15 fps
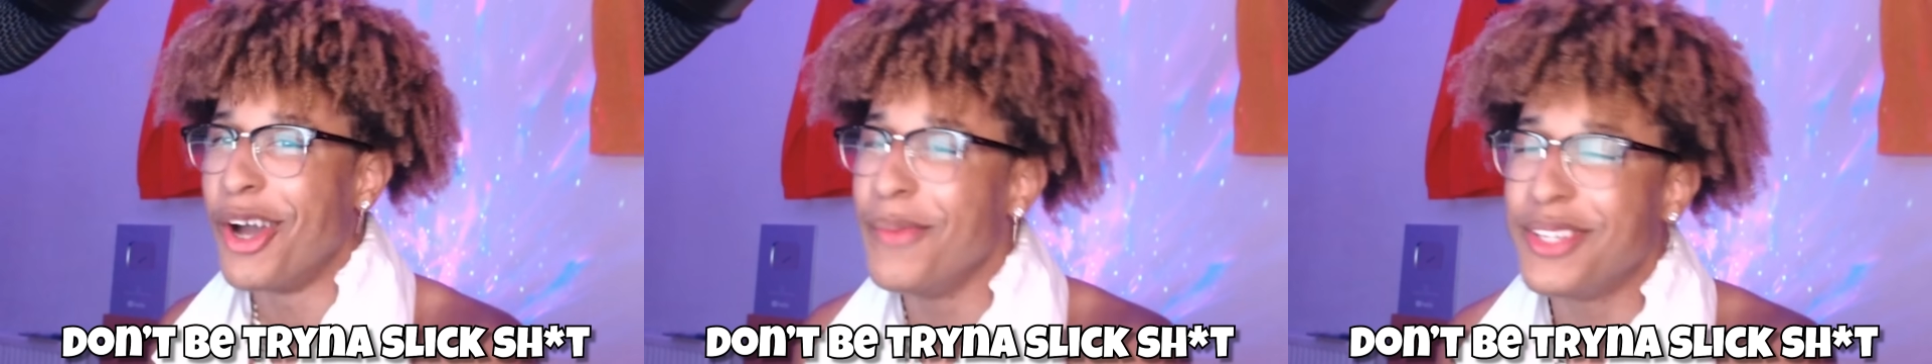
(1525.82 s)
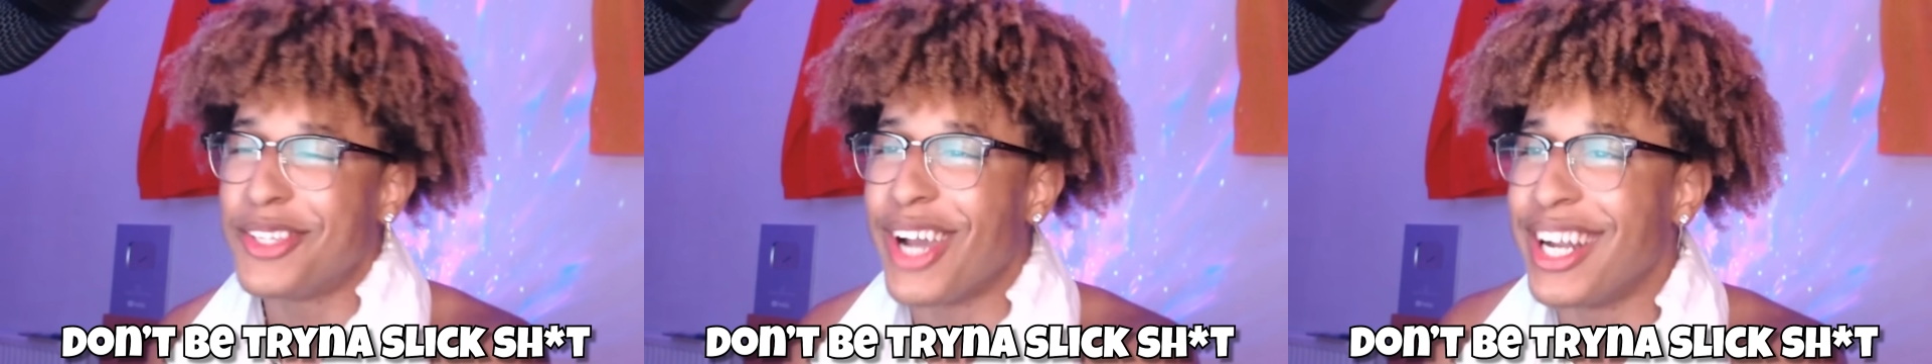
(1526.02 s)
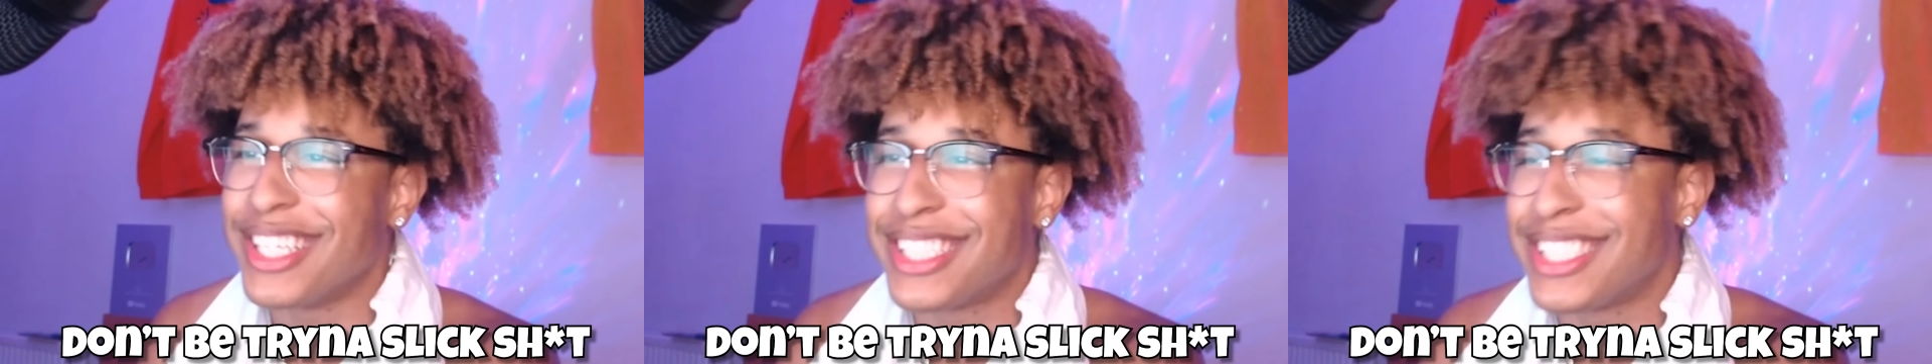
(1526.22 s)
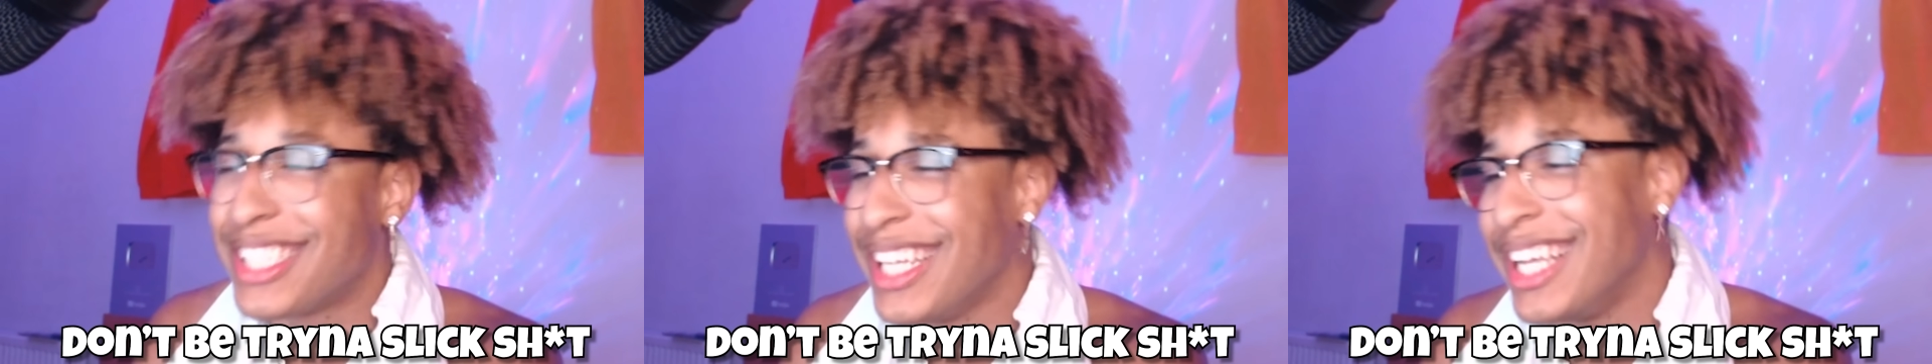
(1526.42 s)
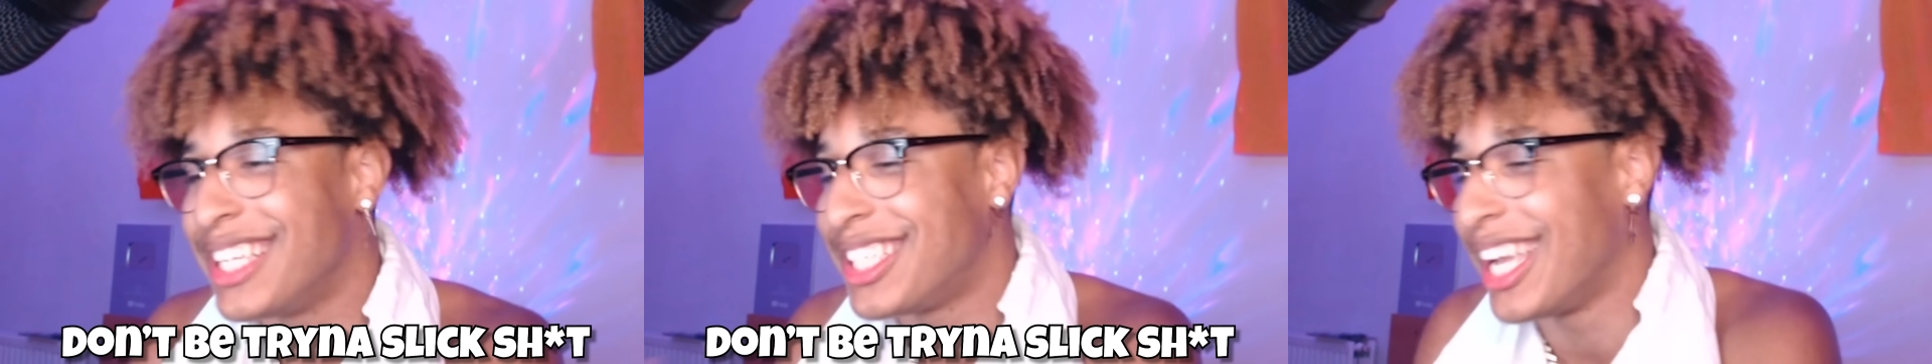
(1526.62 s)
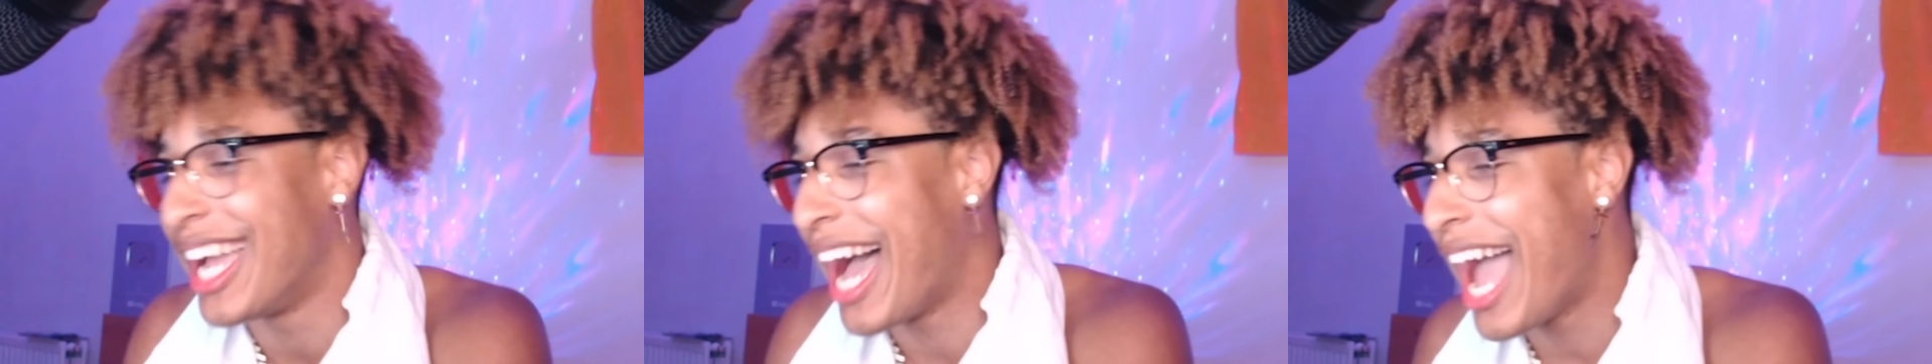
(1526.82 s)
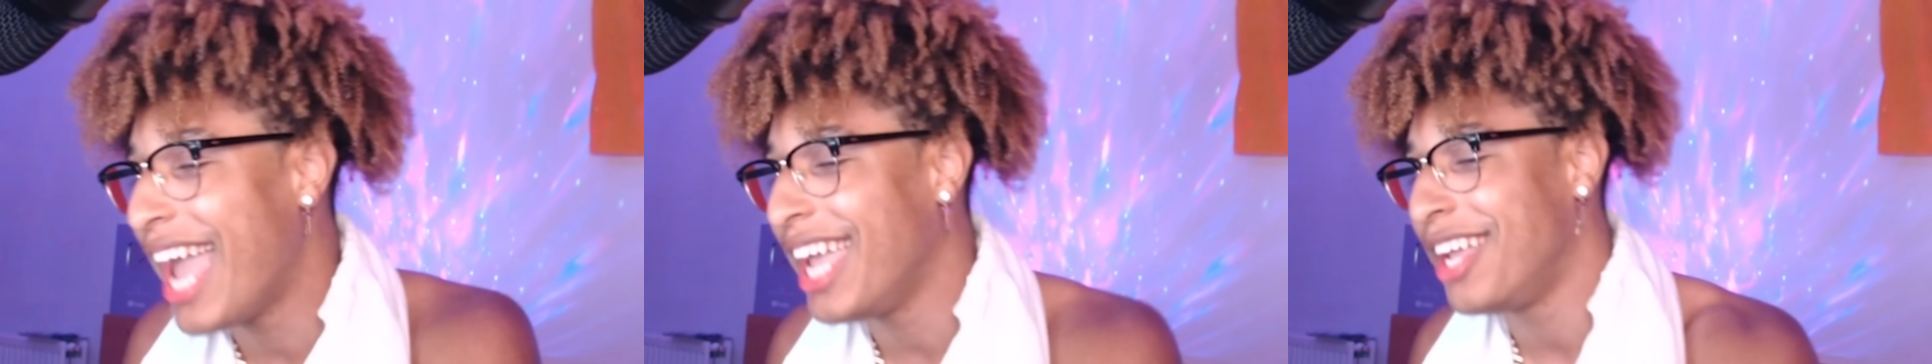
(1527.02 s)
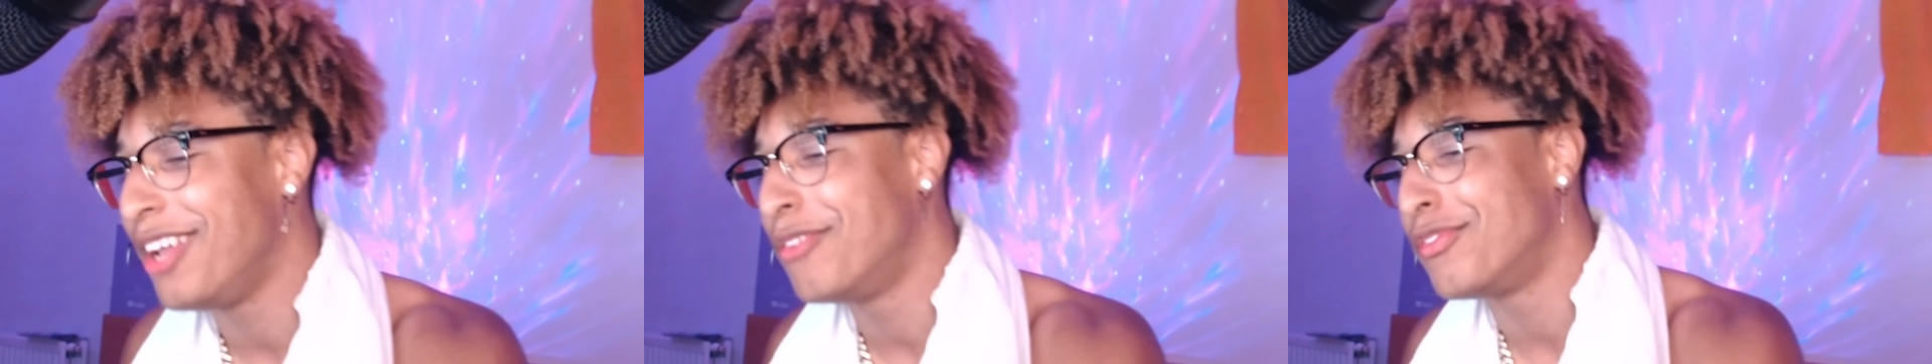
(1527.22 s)
be trying to slick. Shit, all
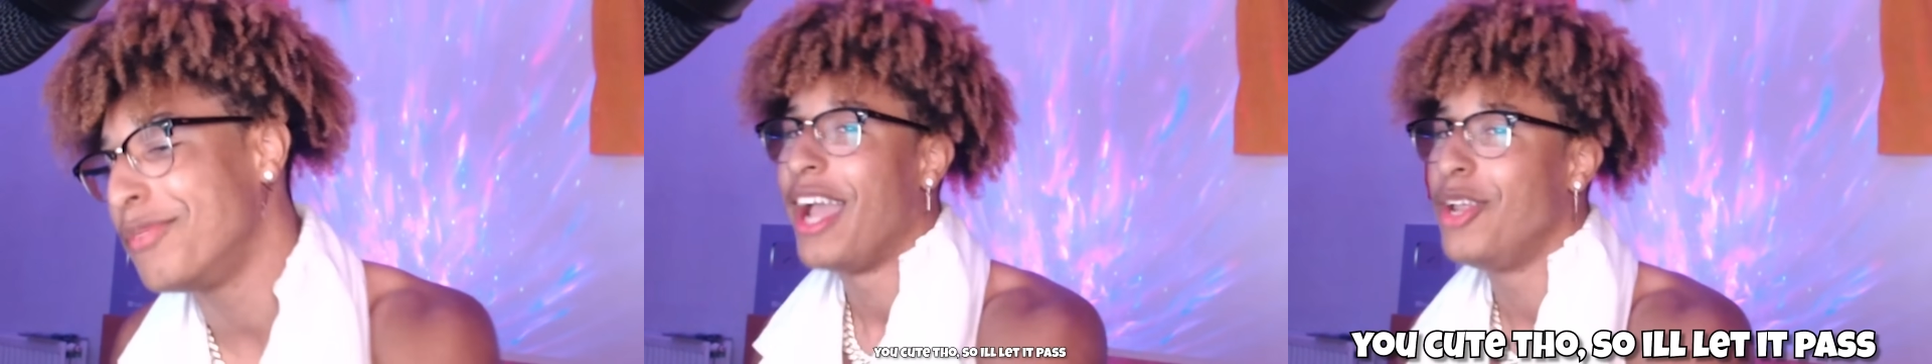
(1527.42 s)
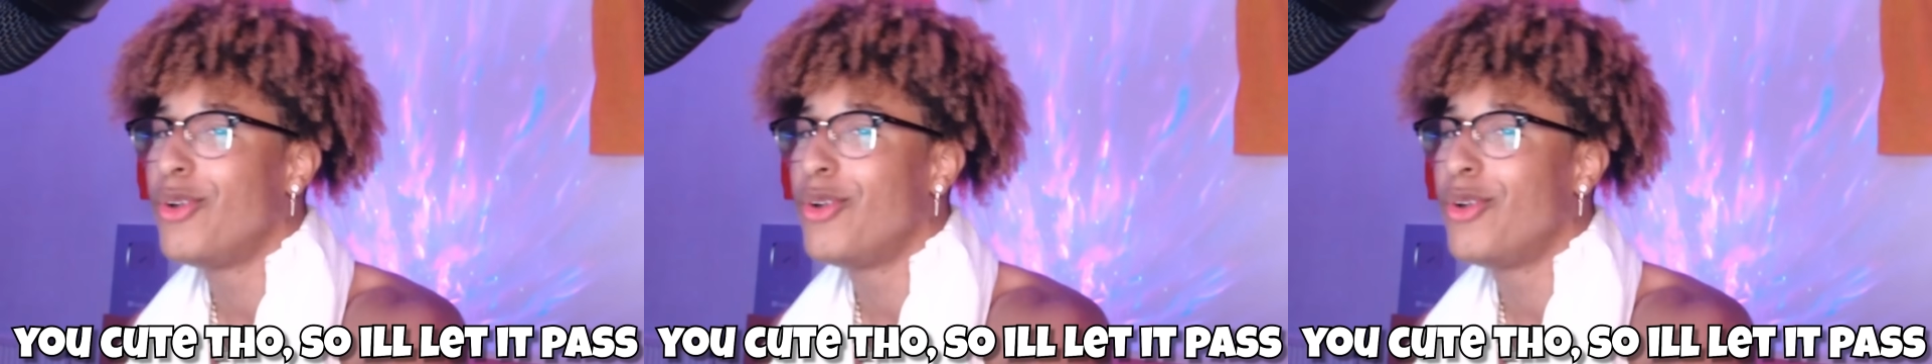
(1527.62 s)
right, you feel me?